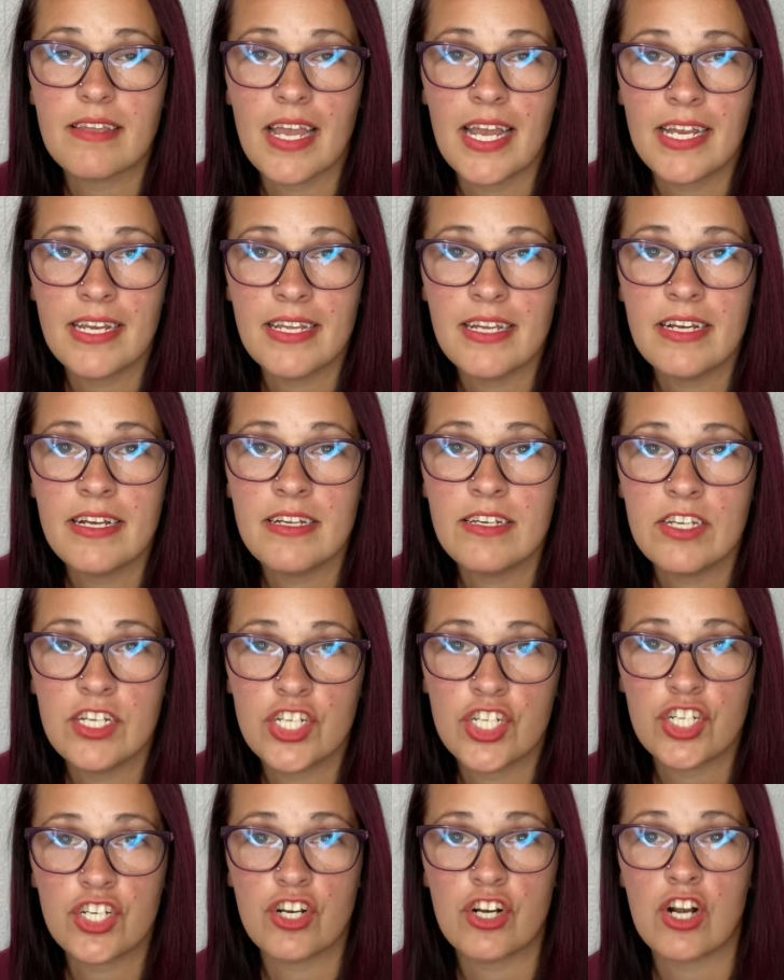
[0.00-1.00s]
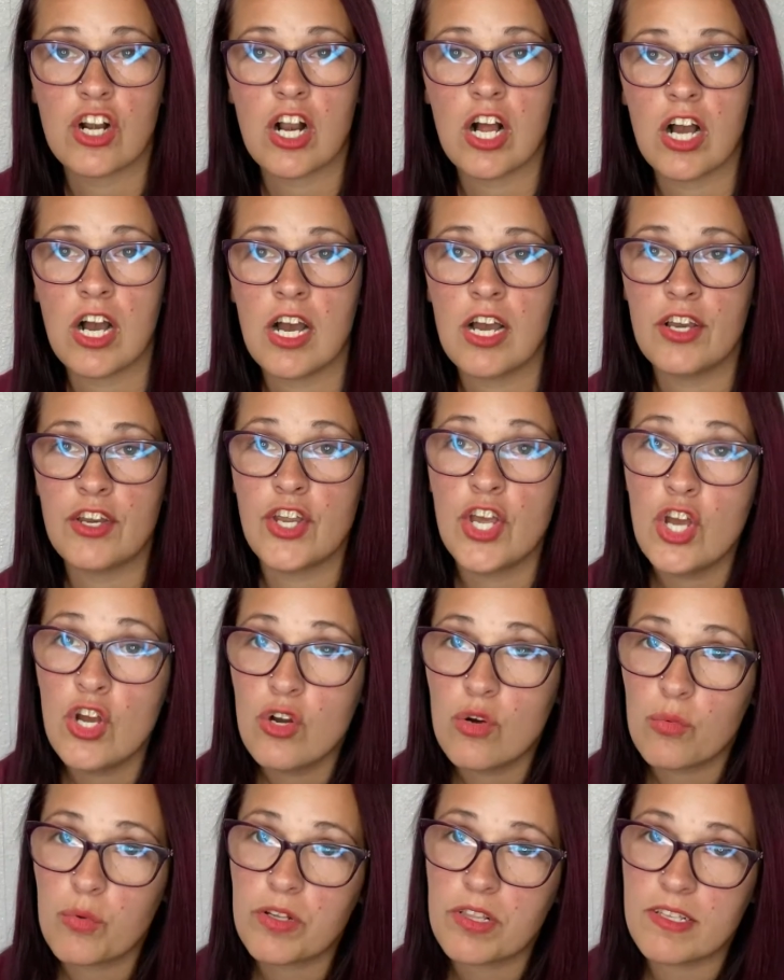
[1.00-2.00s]
any conditioner on
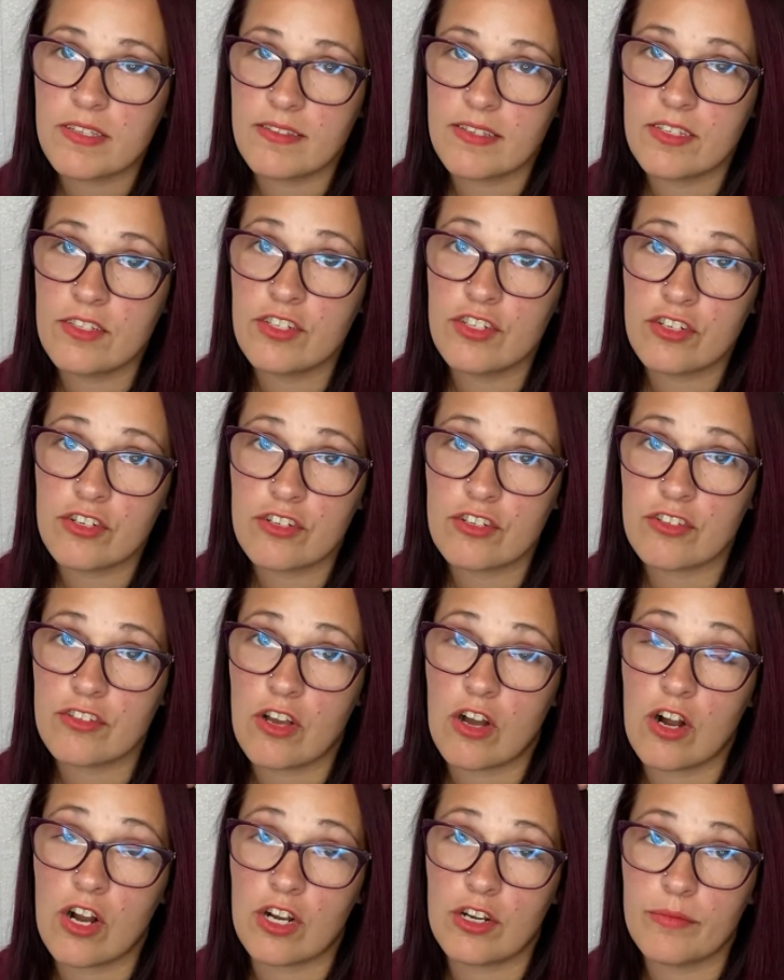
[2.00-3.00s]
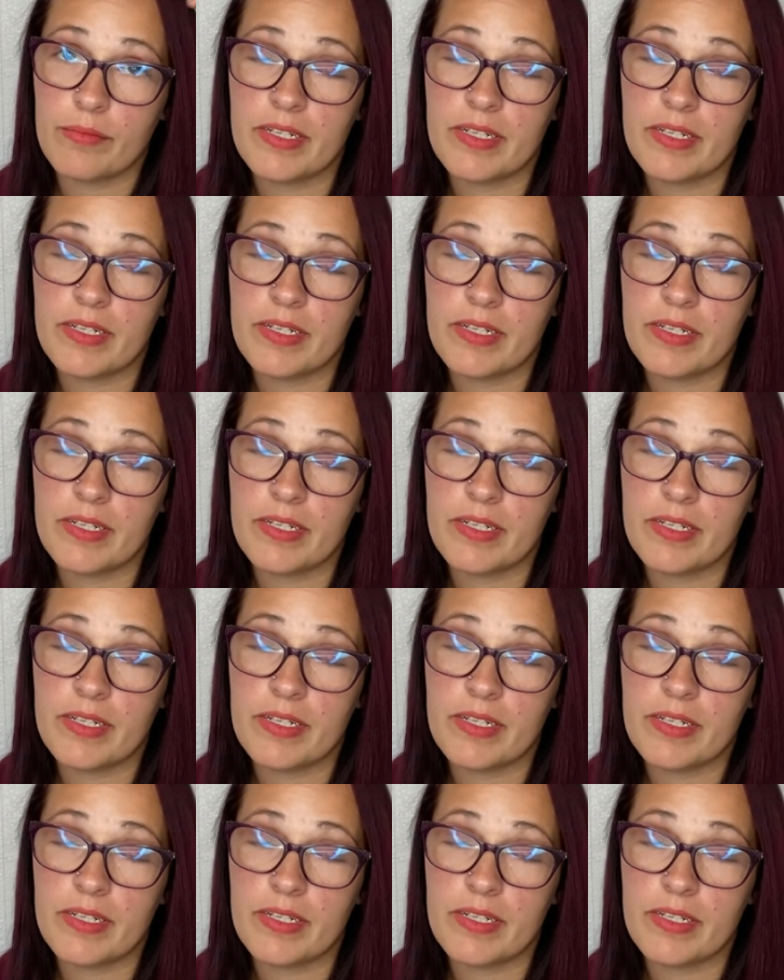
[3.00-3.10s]
where the cylinders are,